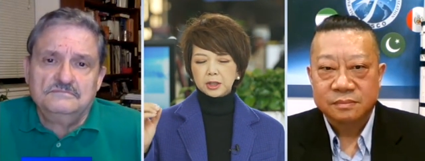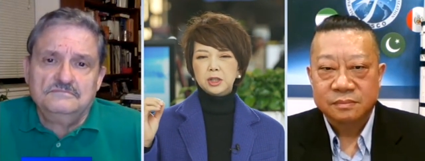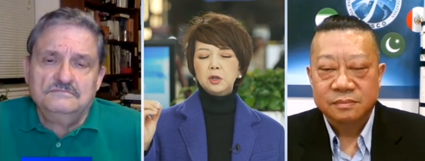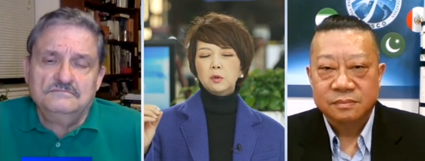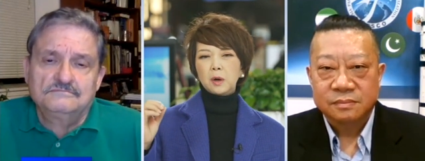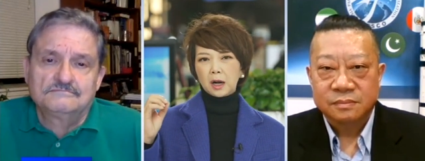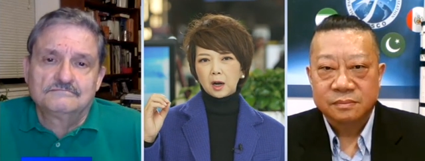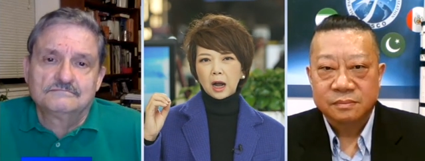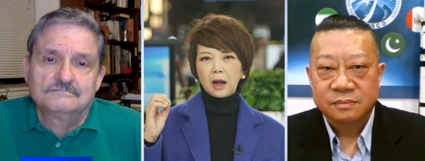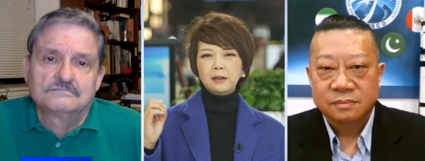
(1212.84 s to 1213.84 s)
Speaker 1: still a
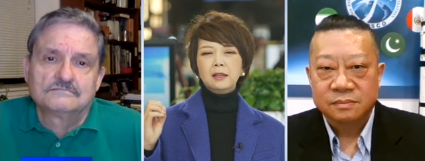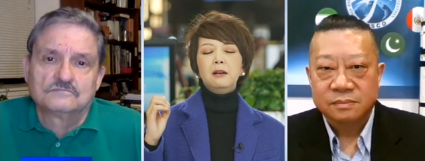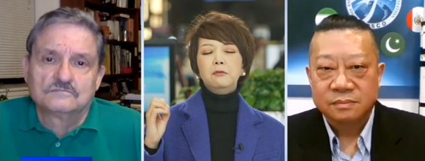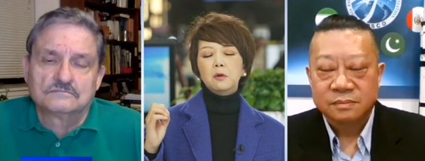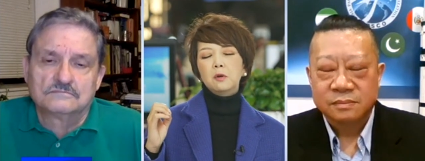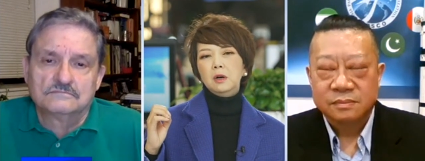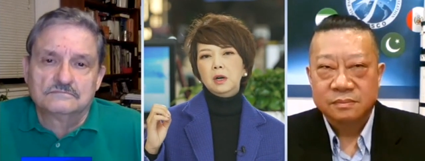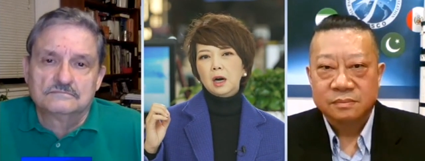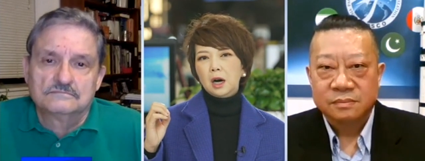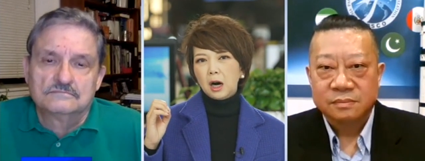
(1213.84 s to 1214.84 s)
high level
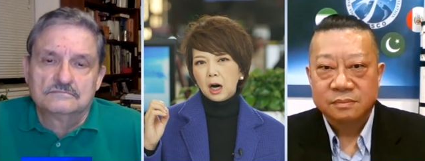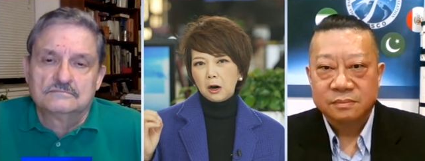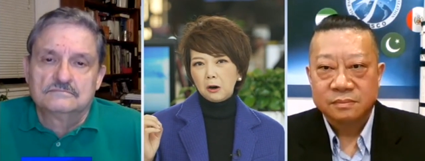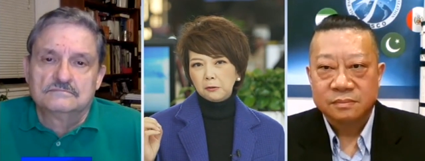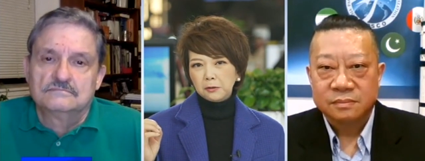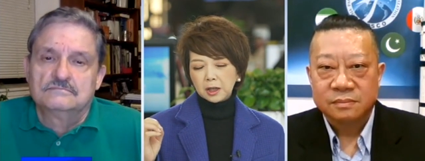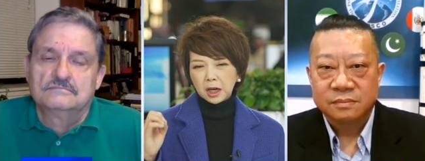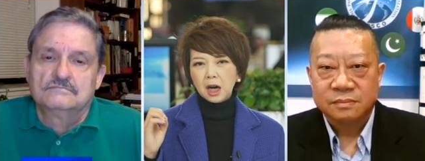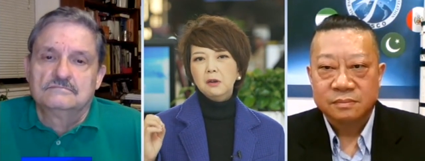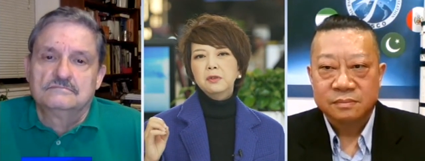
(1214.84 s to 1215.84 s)
of
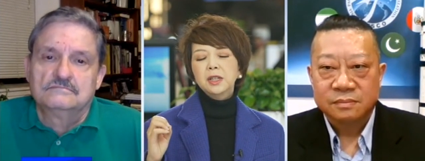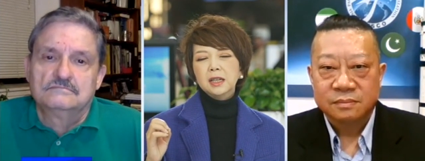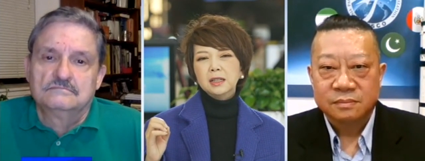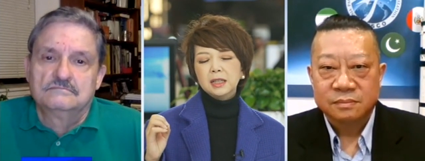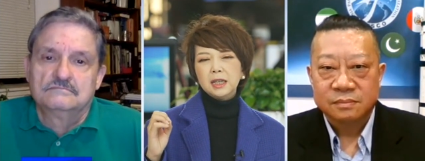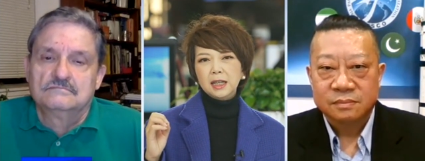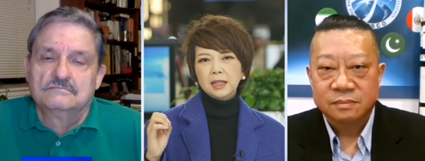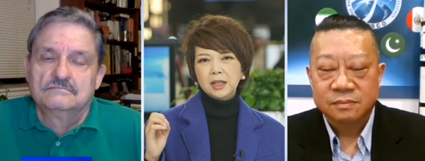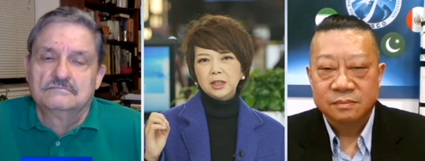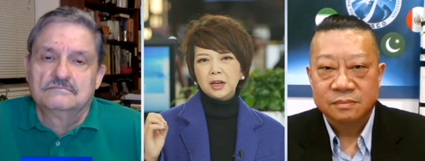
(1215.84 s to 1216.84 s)
confidence in
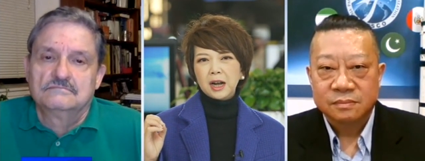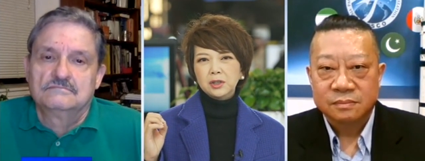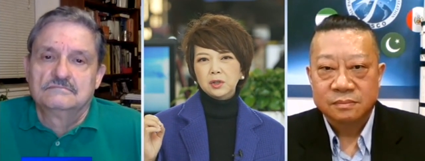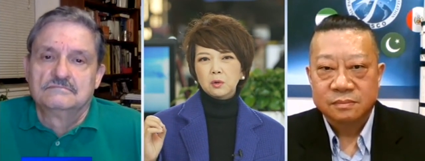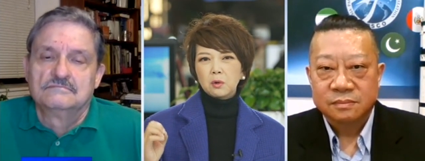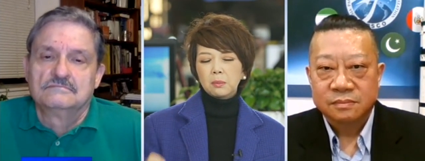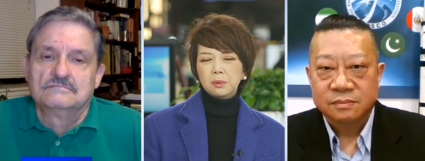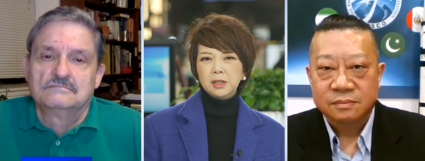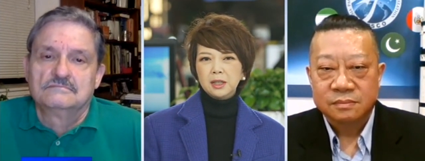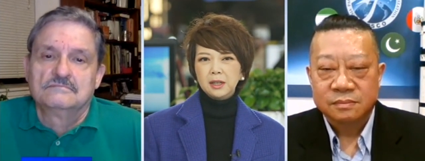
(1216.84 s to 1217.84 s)
international
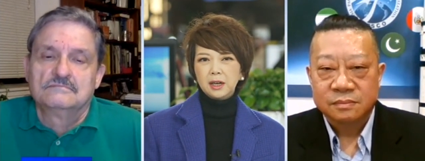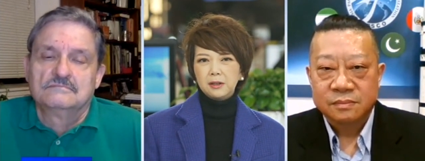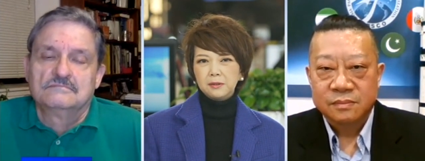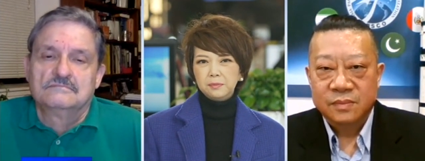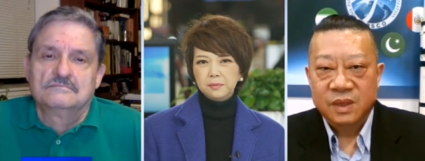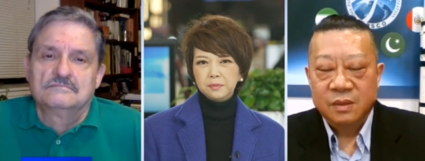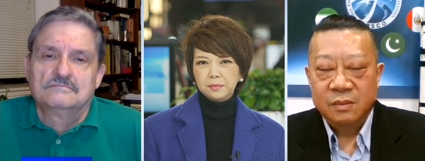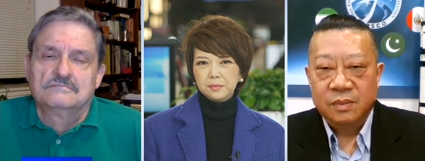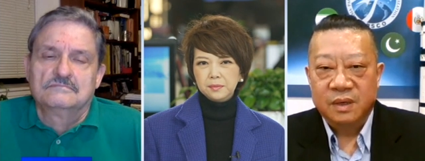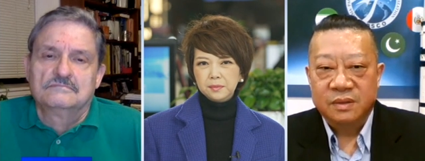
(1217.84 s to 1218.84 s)
cooperation there?
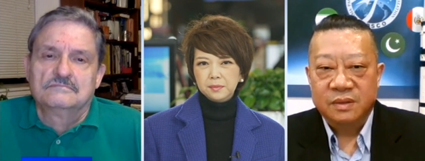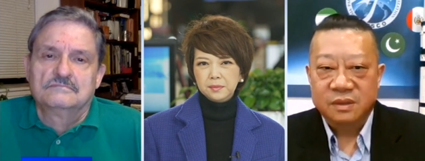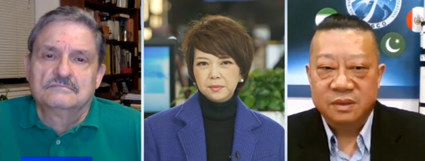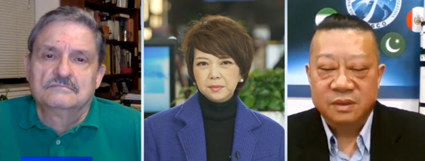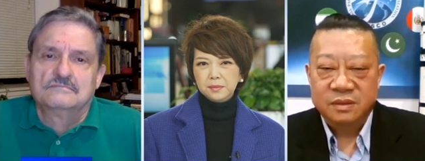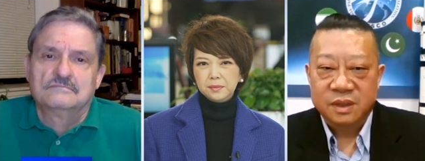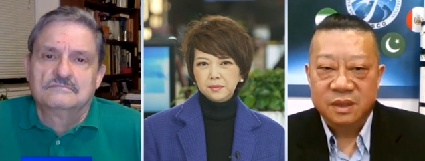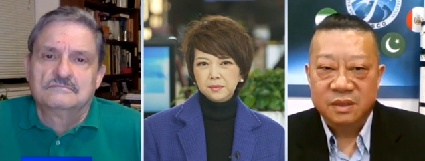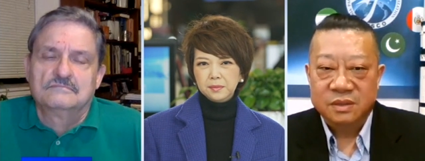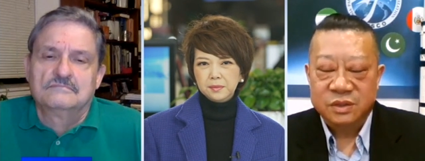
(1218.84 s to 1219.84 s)
Speaker 2: Well, I think there are
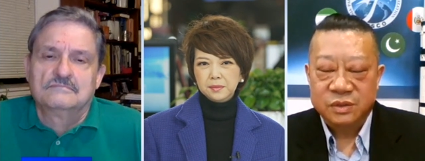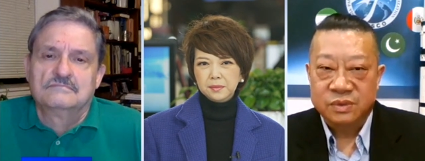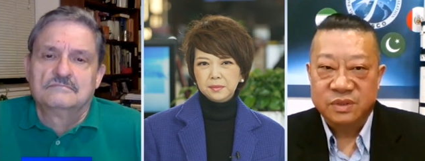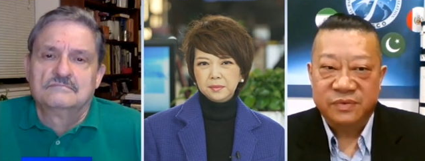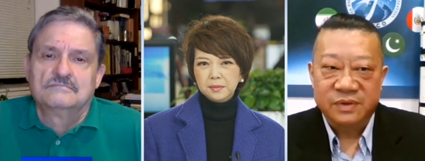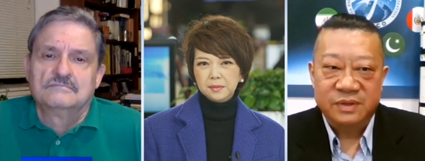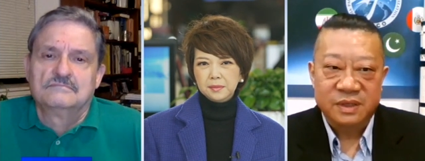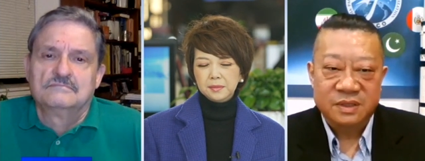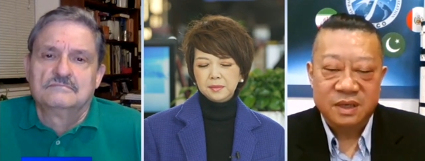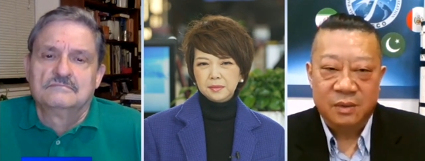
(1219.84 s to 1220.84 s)
uh, two different
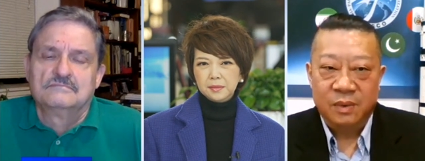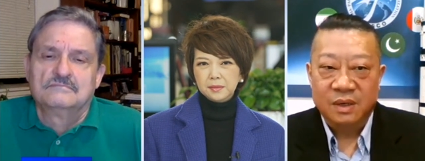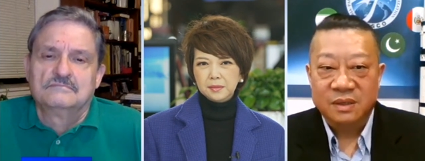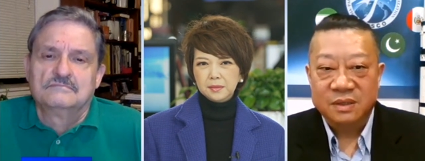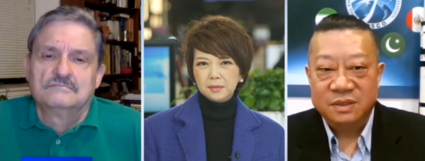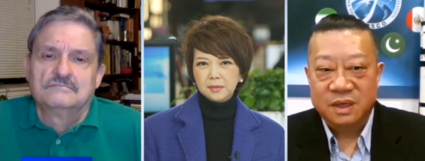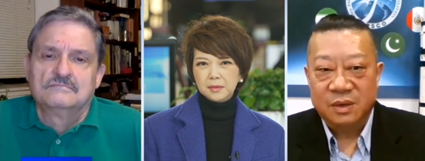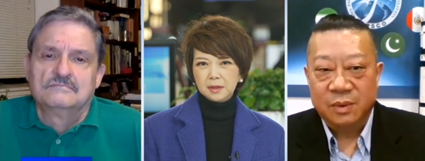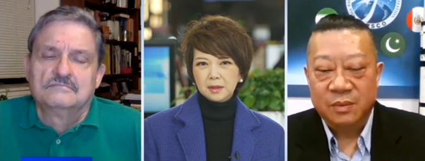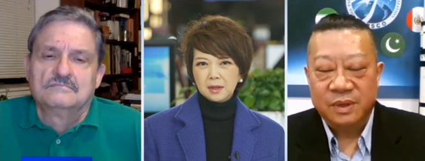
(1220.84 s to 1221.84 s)
things. Uh, one is
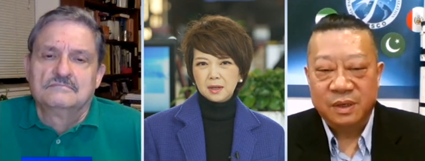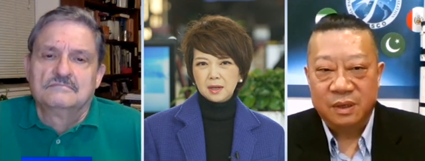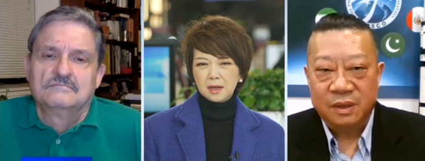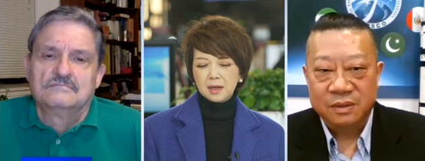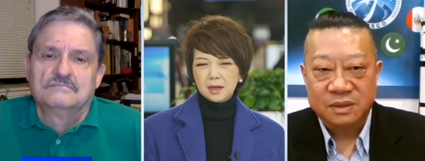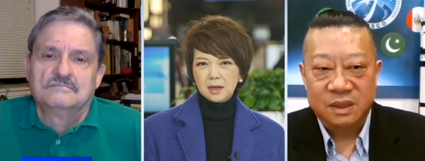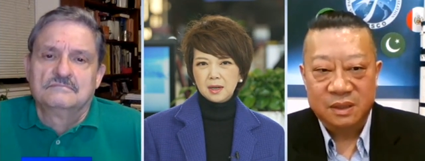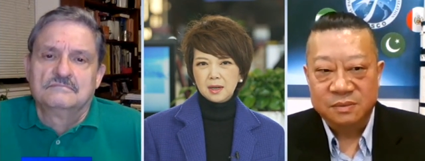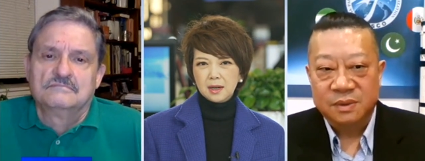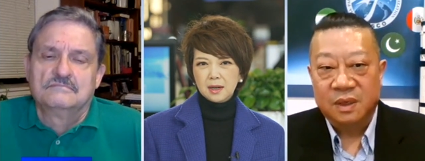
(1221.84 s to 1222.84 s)
uh, what we call
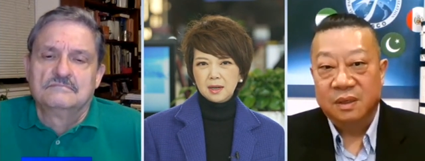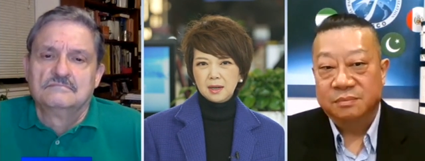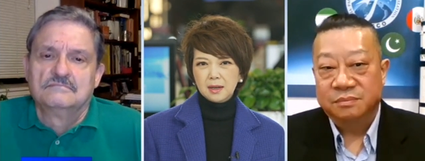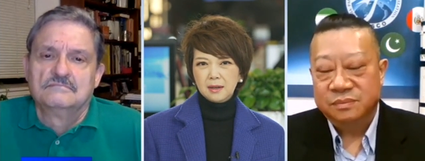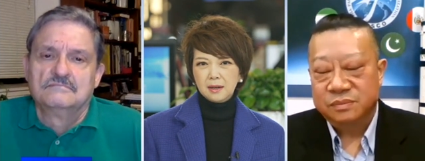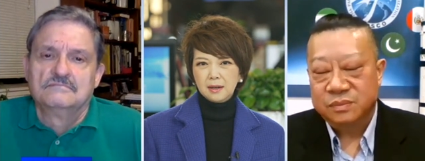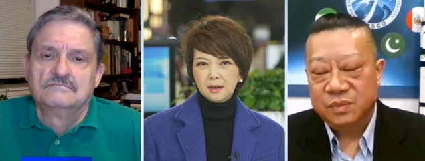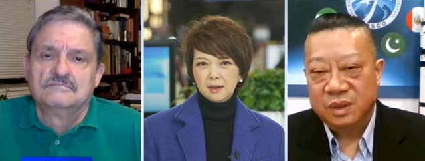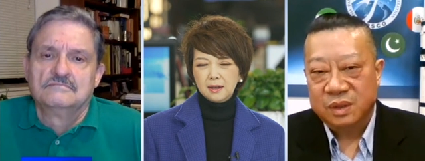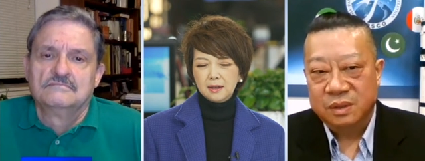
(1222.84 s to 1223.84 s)
the um,
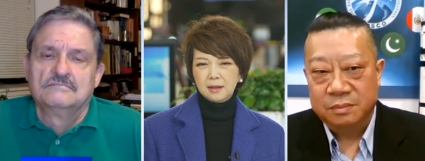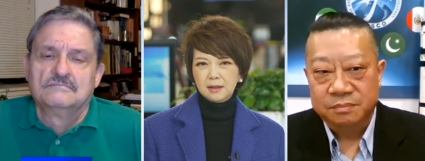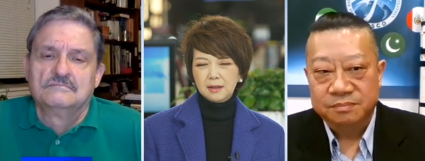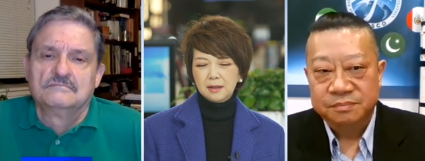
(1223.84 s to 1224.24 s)
um,